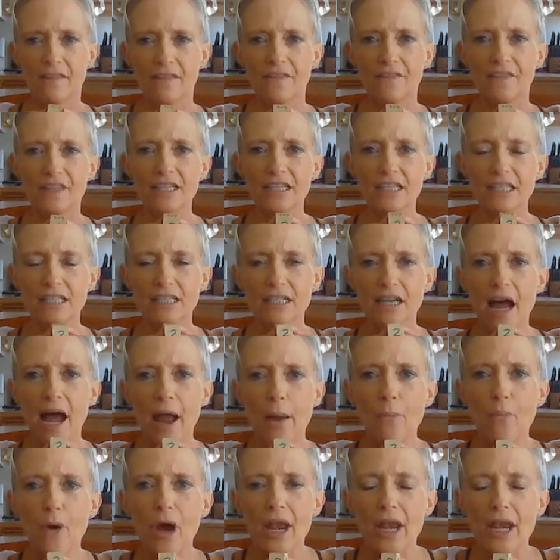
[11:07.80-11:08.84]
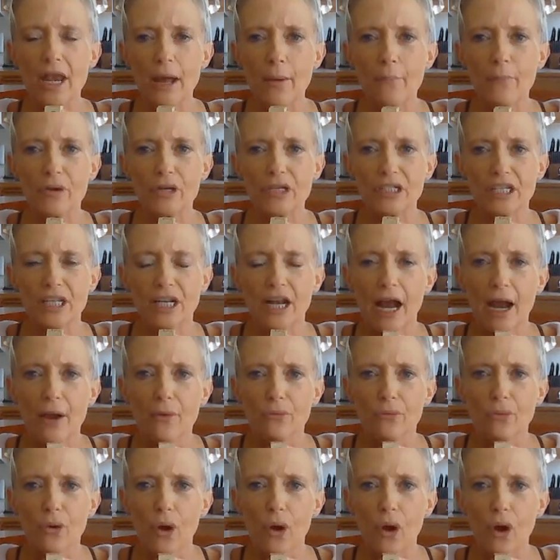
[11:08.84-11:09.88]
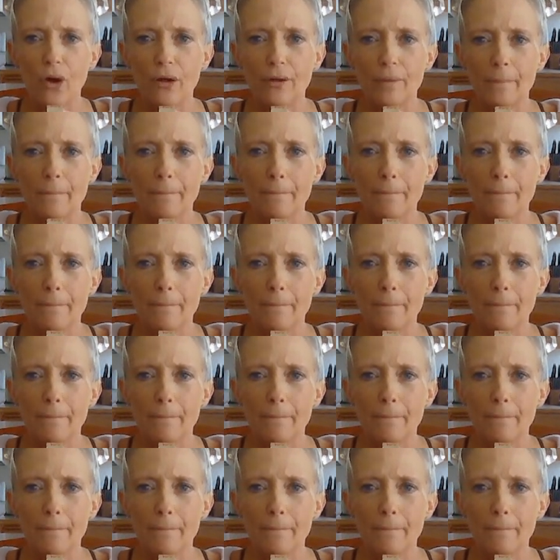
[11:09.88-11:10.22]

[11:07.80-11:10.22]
This time, what number did I roll?